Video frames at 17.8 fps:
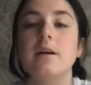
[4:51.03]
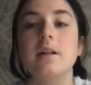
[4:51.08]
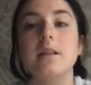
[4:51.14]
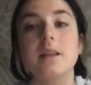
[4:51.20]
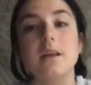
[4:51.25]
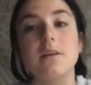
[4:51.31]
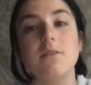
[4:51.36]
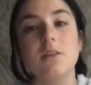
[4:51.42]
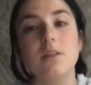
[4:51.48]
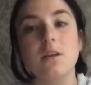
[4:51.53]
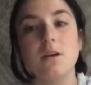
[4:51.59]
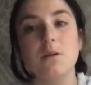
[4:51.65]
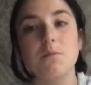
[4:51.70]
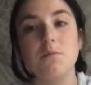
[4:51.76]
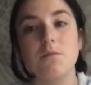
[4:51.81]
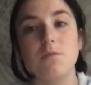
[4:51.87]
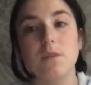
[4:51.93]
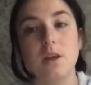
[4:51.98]
Leaving
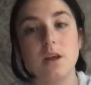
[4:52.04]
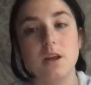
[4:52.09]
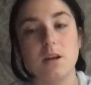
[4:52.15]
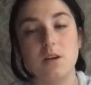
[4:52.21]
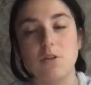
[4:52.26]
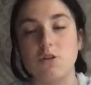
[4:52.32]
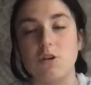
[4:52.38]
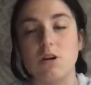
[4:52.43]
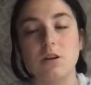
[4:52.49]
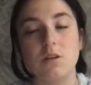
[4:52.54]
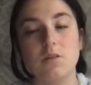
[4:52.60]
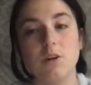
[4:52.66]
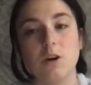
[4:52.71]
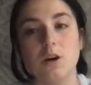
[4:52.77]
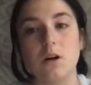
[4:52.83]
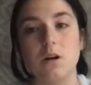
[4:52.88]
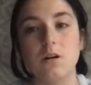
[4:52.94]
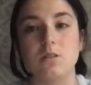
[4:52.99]
them in the trunk of your
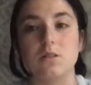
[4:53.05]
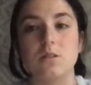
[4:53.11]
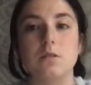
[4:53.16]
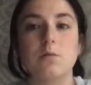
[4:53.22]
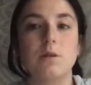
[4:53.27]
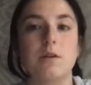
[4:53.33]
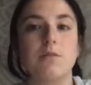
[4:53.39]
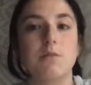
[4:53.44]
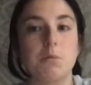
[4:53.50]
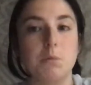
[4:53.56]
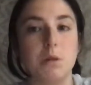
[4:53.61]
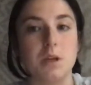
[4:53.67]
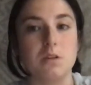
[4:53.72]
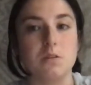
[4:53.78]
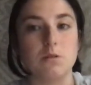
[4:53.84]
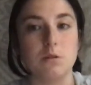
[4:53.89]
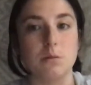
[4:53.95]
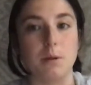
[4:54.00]
car is a good way for me
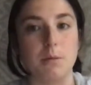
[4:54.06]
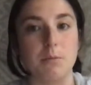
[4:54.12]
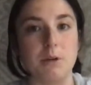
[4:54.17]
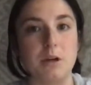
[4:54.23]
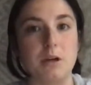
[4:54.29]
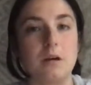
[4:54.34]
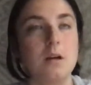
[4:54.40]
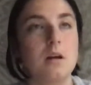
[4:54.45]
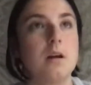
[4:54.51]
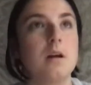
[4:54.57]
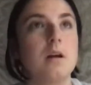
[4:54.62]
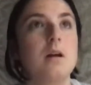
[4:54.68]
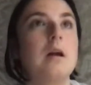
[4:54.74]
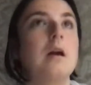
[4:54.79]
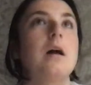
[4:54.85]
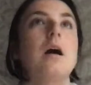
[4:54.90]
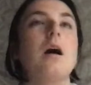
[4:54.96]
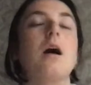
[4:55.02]
to remember
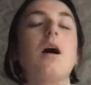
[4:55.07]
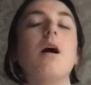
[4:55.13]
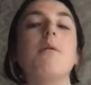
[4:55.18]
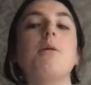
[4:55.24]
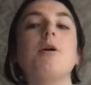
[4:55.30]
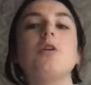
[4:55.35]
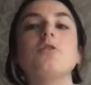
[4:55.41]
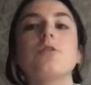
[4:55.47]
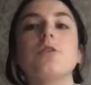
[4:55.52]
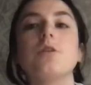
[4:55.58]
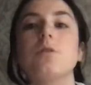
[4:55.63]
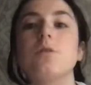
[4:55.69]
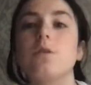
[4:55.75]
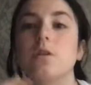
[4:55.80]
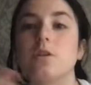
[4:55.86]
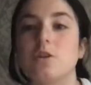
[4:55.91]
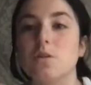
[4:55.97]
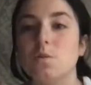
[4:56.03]
Also,
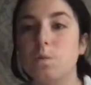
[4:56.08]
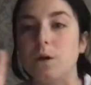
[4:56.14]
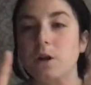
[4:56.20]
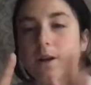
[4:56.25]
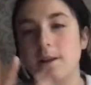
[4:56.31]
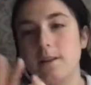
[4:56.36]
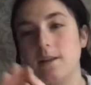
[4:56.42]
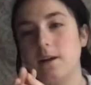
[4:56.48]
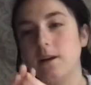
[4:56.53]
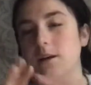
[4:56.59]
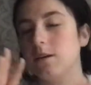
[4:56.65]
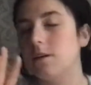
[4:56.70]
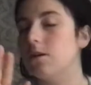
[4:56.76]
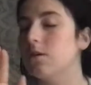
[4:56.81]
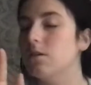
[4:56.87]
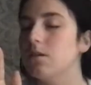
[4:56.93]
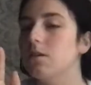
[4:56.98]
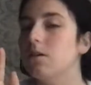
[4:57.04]
just putting like a
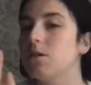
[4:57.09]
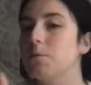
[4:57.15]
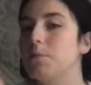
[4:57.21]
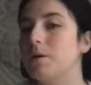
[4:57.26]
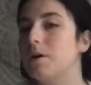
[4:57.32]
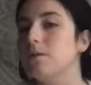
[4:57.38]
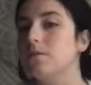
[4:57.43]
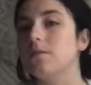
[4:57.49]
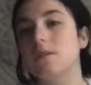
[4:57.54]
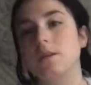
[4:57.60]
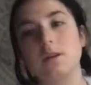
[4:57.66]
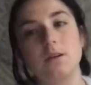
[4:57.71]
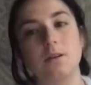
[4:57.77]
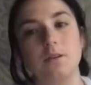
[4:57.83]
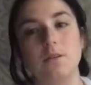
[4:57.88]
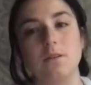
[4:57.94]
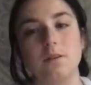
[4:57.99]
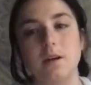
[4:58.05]
cute little post-it
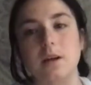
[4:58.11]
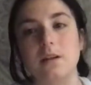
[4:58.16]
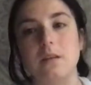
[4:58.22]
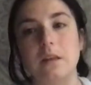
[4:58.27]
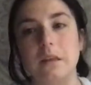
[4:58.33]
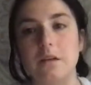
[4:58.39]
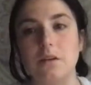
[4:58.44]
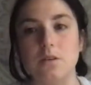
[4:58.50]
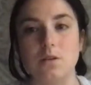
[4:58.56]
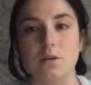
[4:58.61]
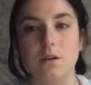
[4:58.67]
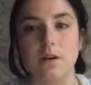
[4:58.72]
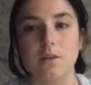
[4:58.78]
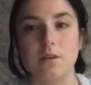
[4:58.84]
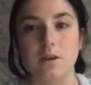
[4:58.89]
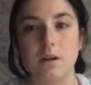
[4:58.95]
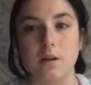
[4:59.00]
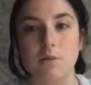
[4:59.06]
note next to the door
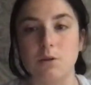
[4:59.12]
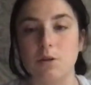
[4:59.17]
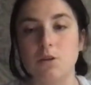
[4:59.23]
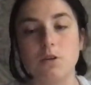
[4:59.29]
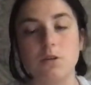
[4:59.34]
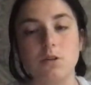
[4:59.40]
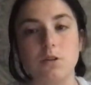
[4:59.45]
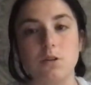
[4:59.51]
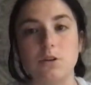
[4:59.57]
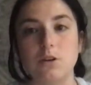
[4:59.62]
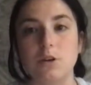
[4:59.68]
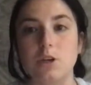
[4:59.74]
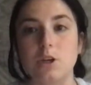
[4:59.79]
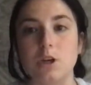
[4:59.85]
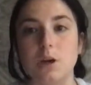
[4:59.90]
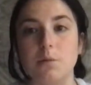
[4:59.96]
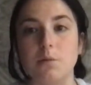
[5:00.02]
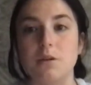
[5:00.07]
every time you go grocery
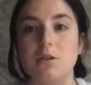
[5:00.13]
shopping